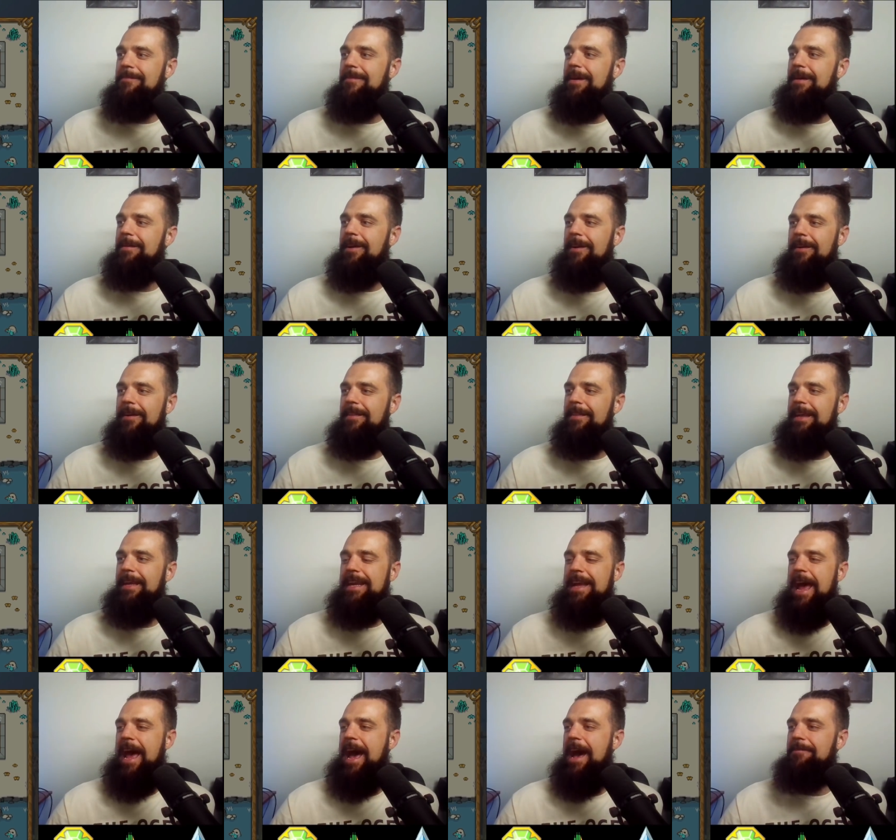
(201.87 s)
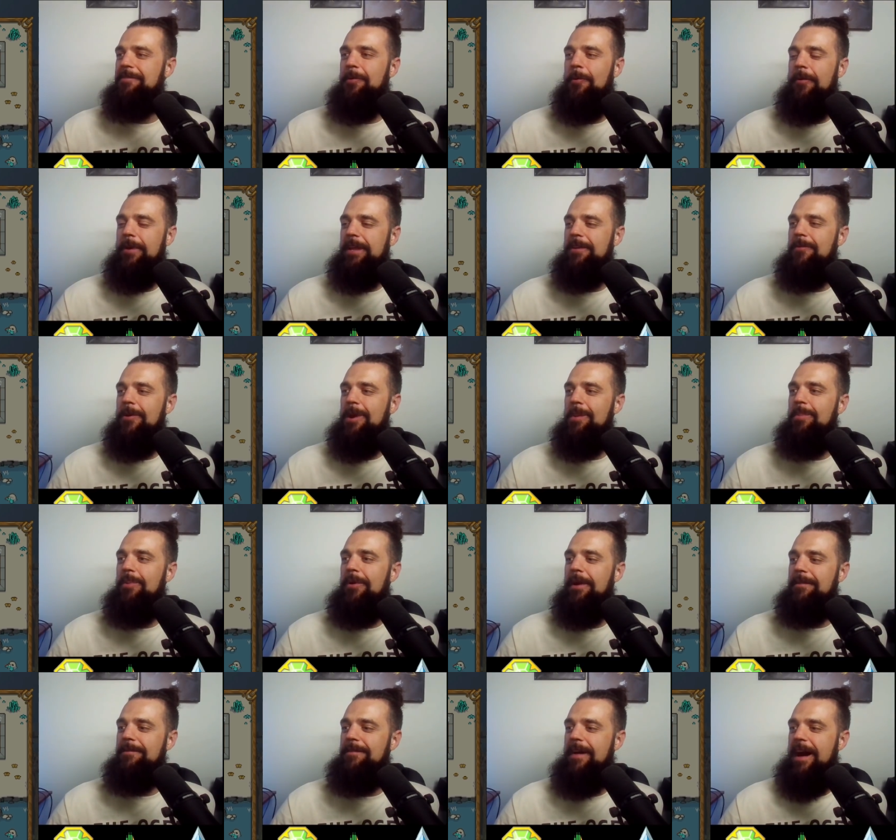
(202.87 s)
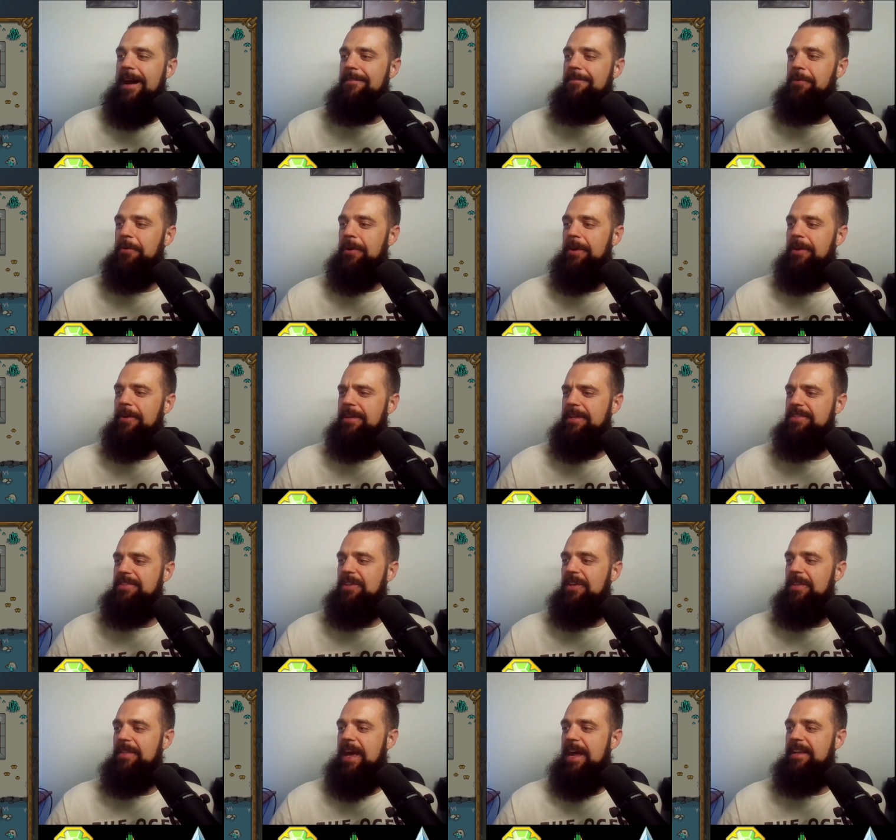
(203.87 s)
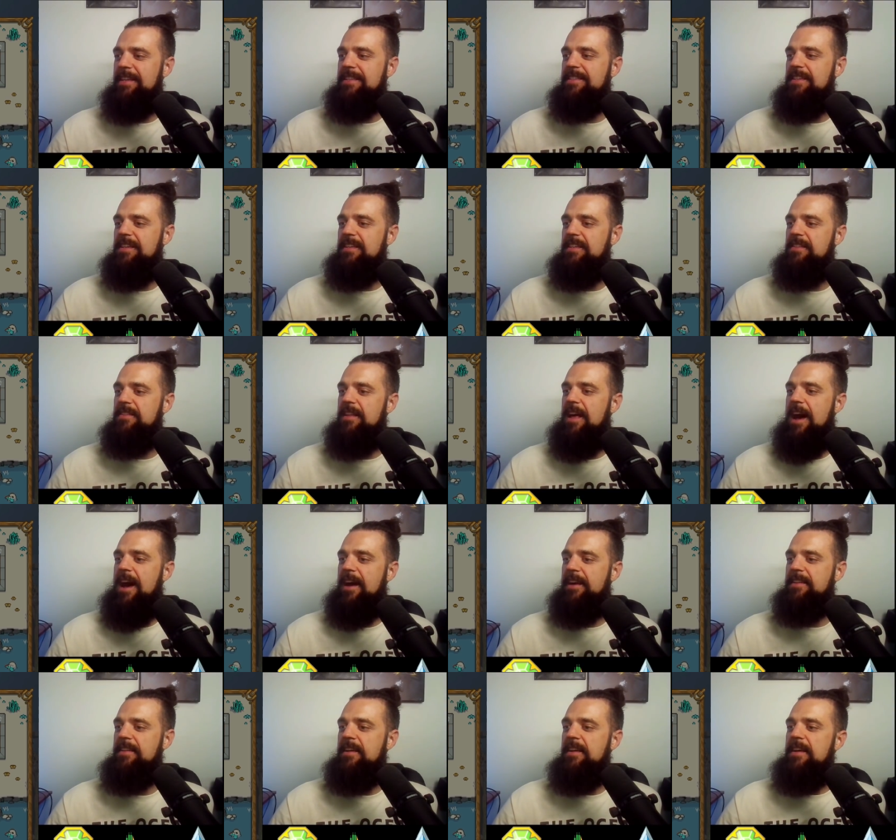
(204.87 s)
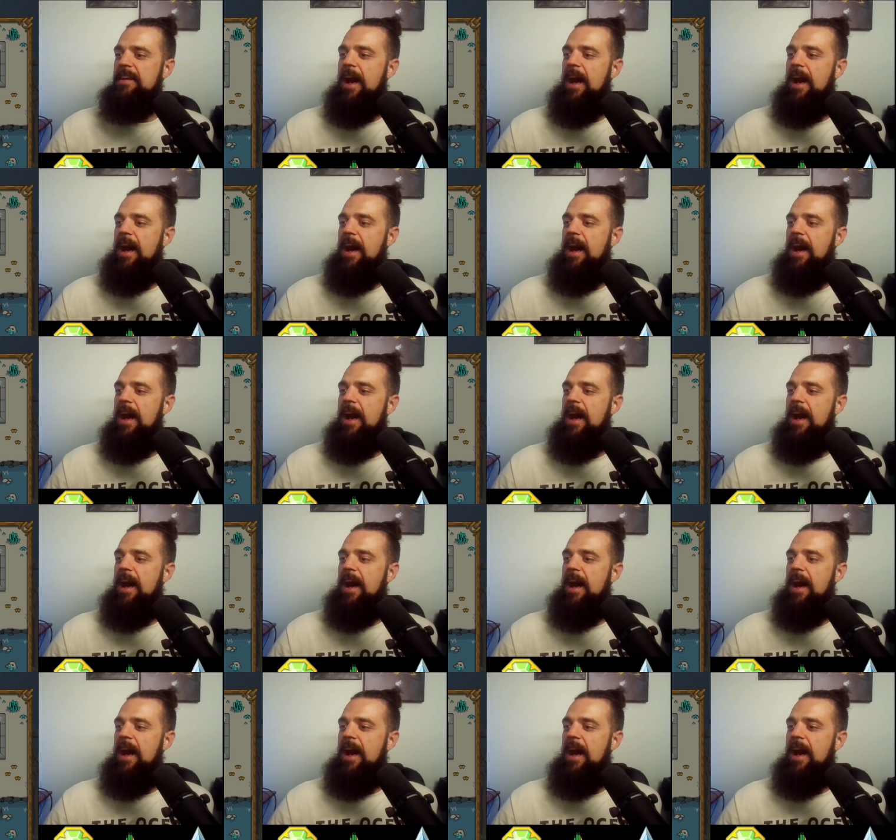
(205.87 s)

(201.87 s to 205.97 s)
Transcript: currently have 21.54 crystal that is unlocked.